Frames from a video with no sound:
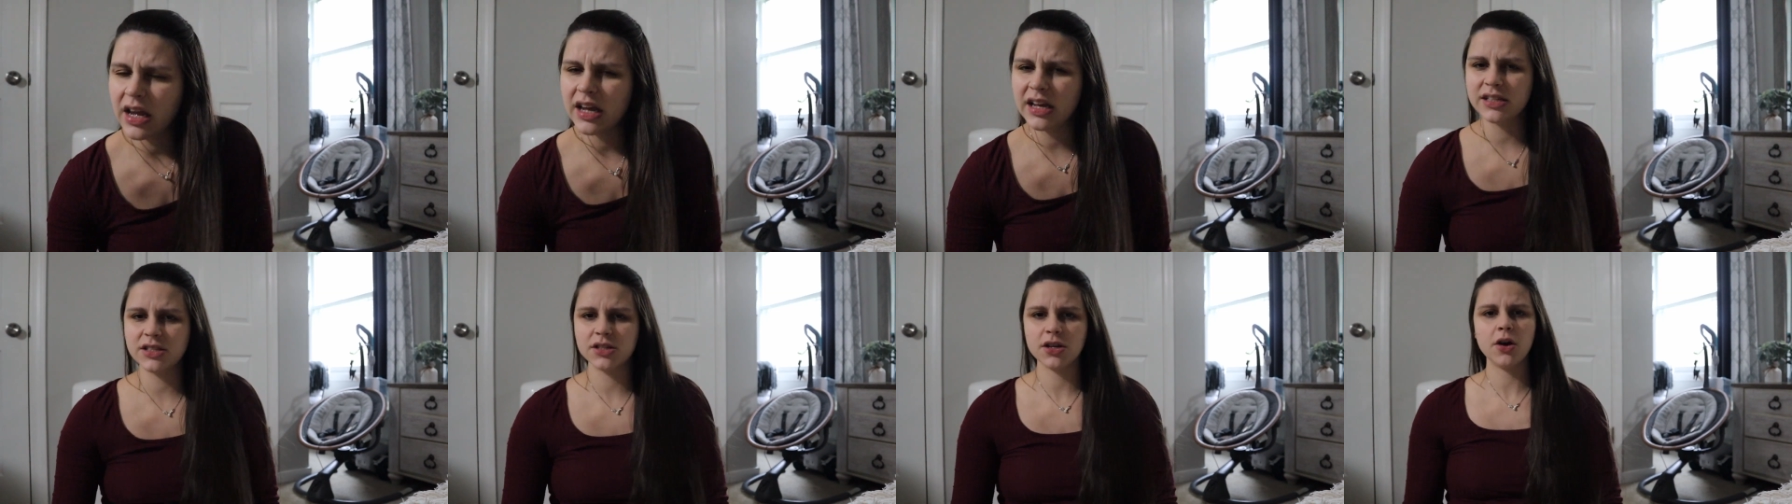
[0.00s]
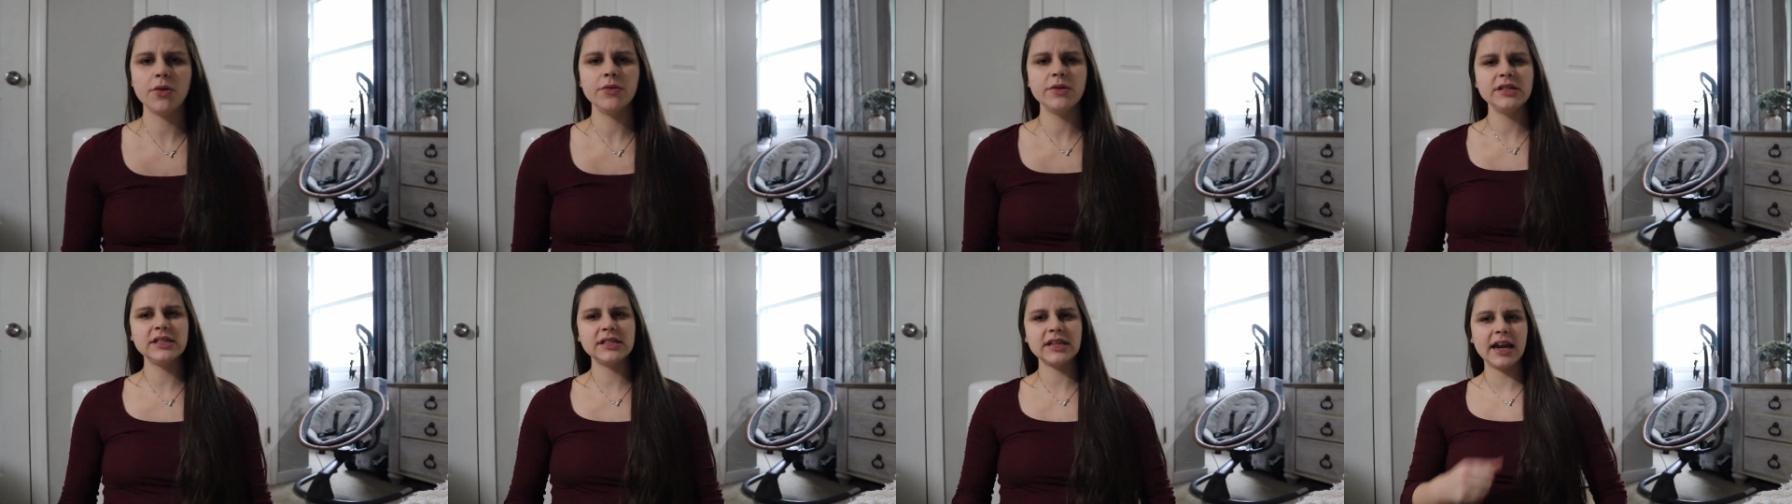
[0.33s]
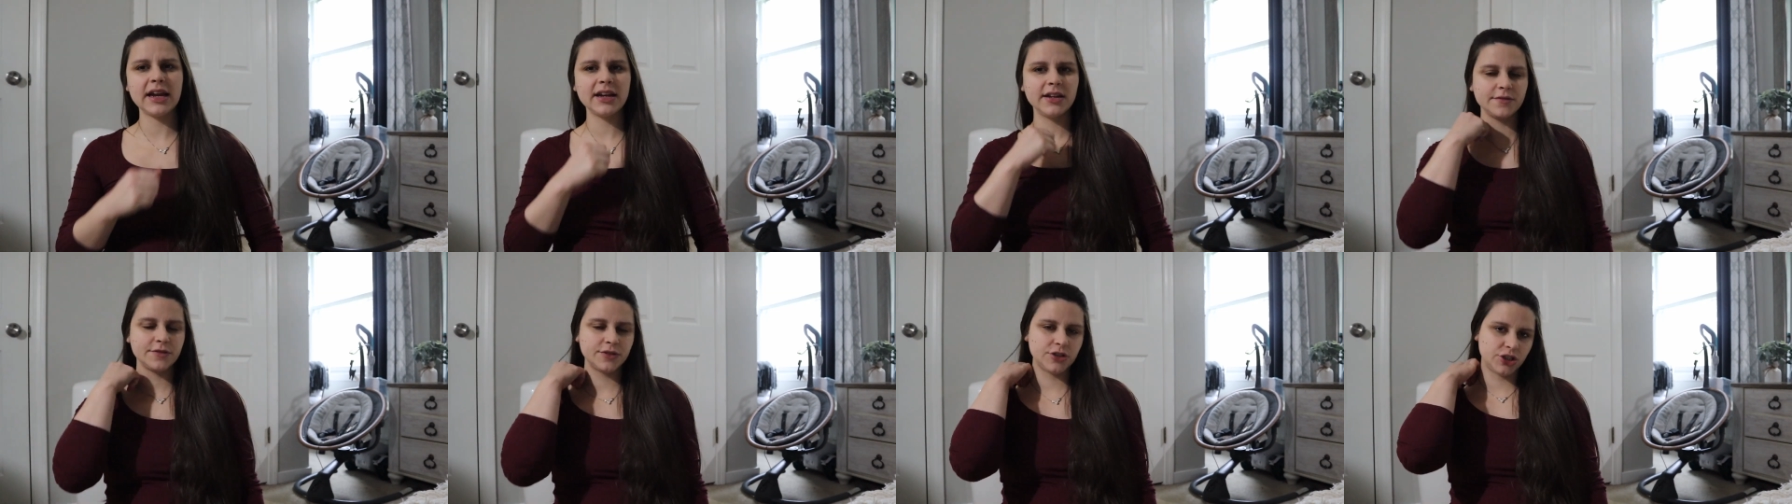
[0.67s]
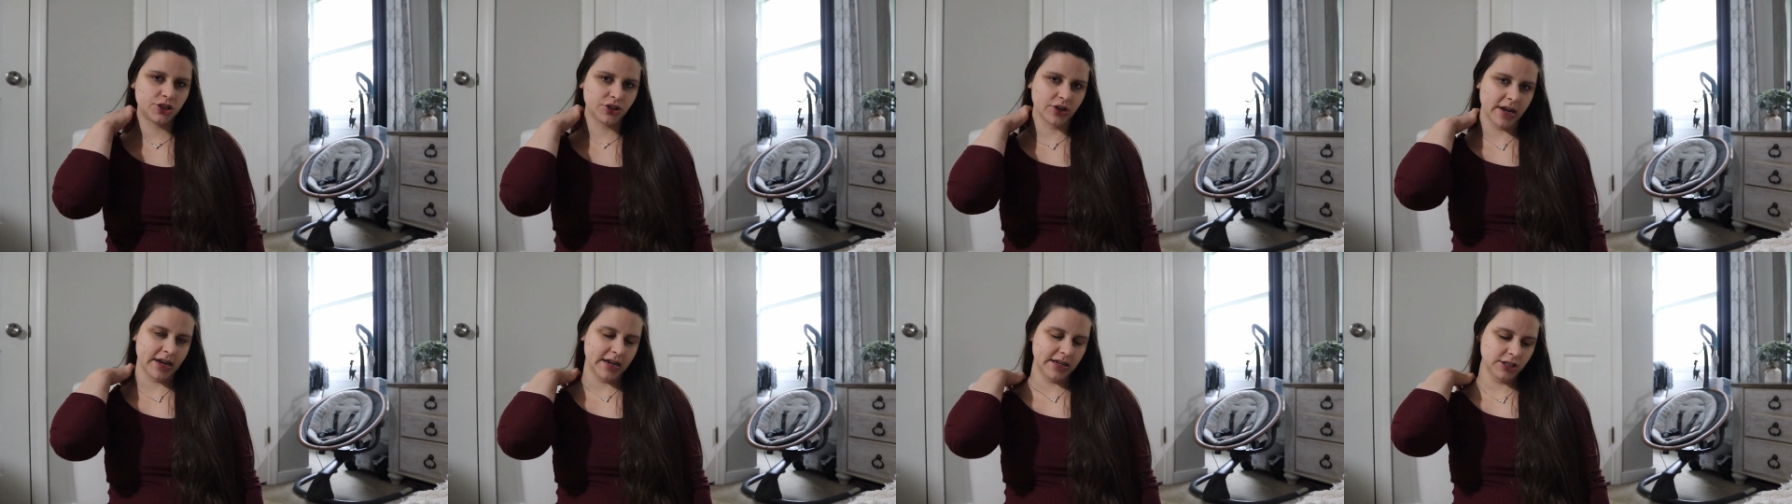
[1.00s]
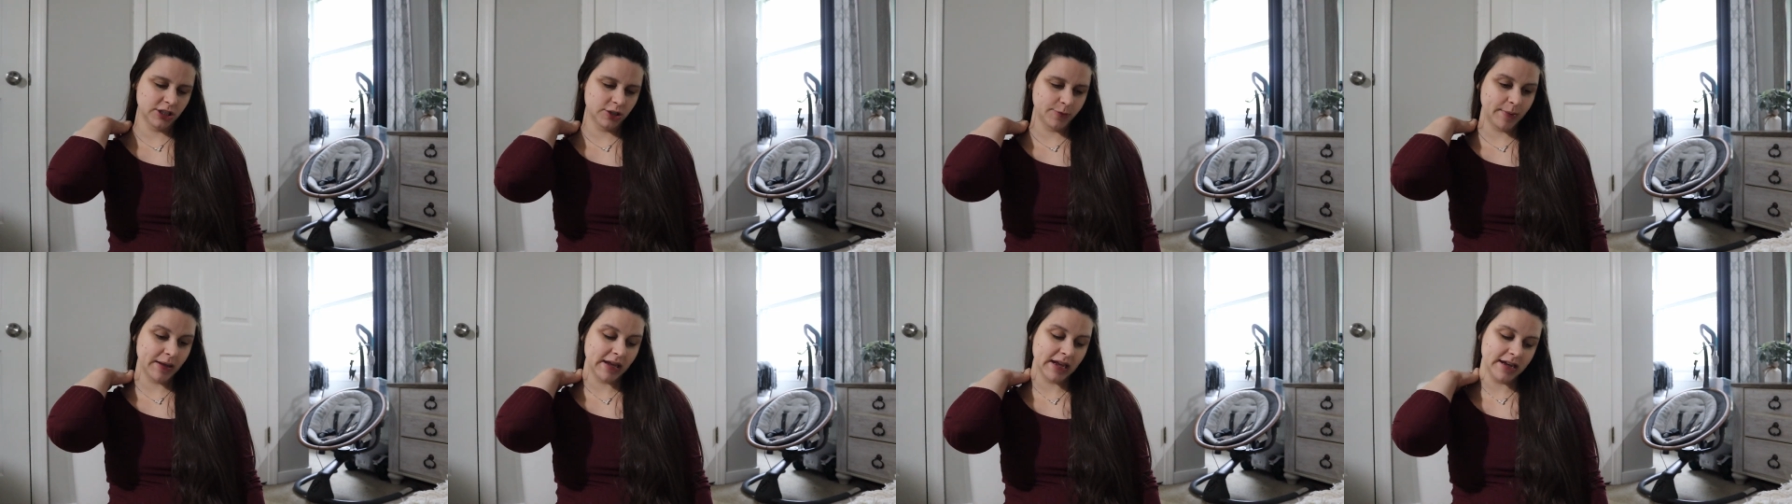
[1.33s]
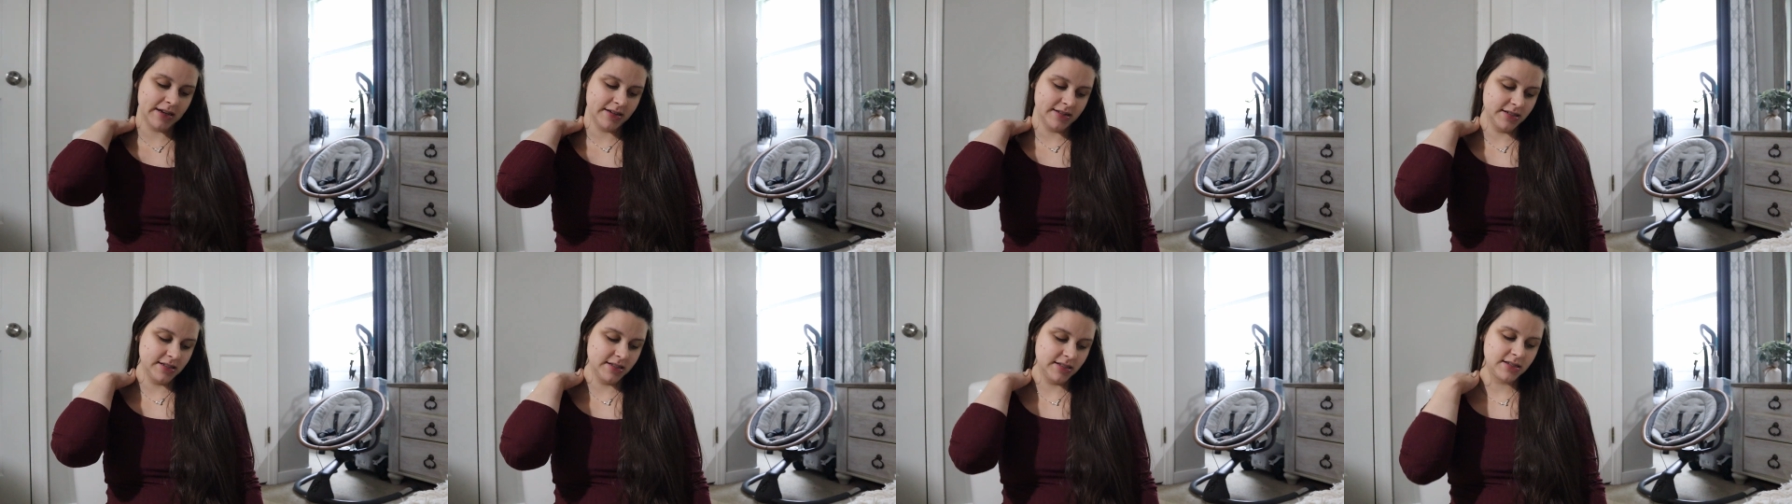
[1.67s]
It's always kind of strange
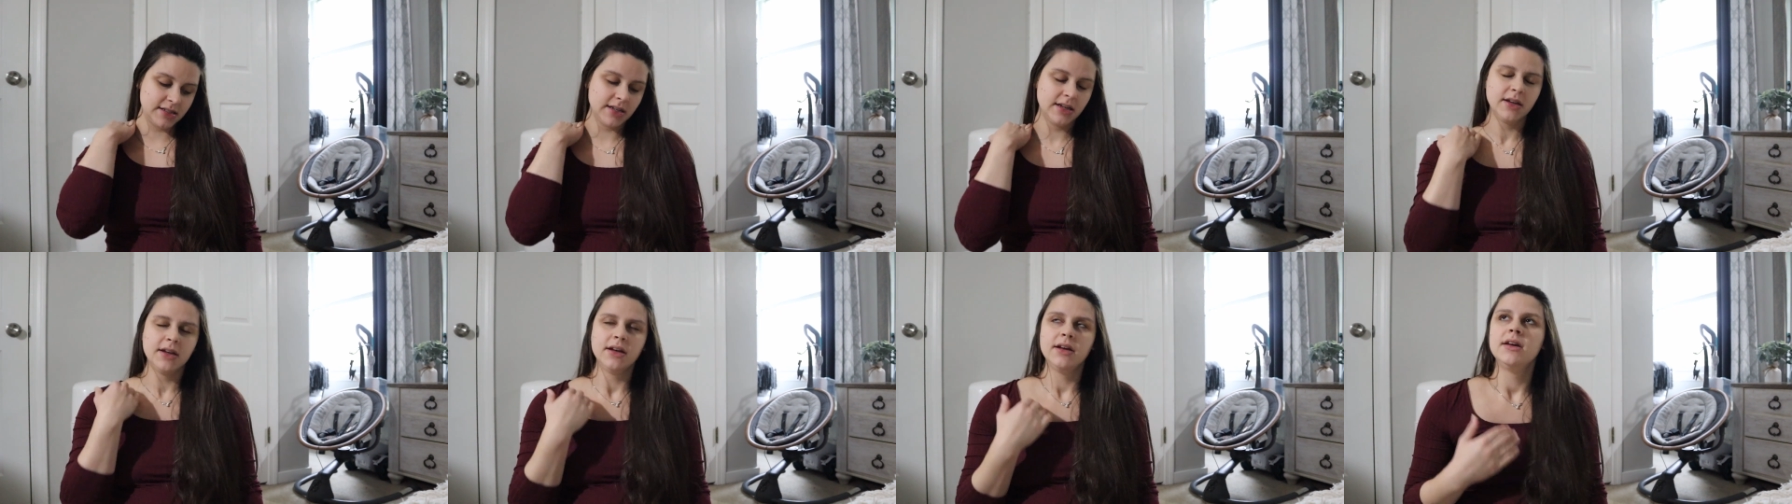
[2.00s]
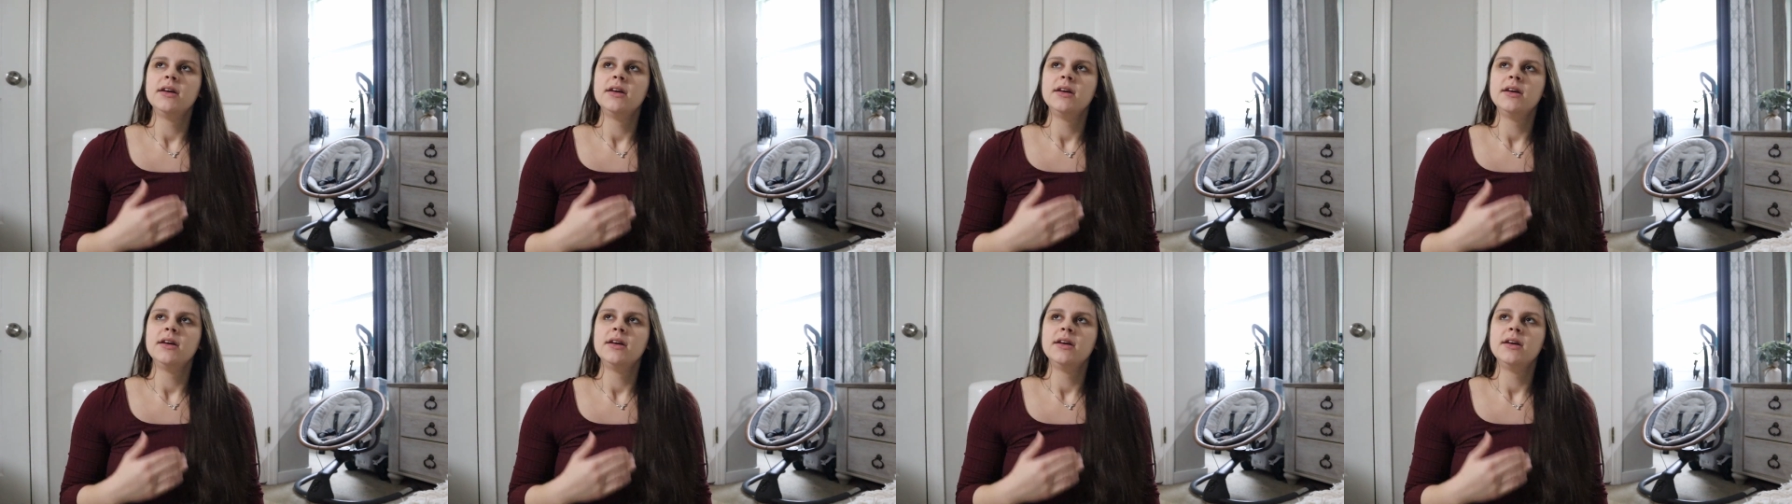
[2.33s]
because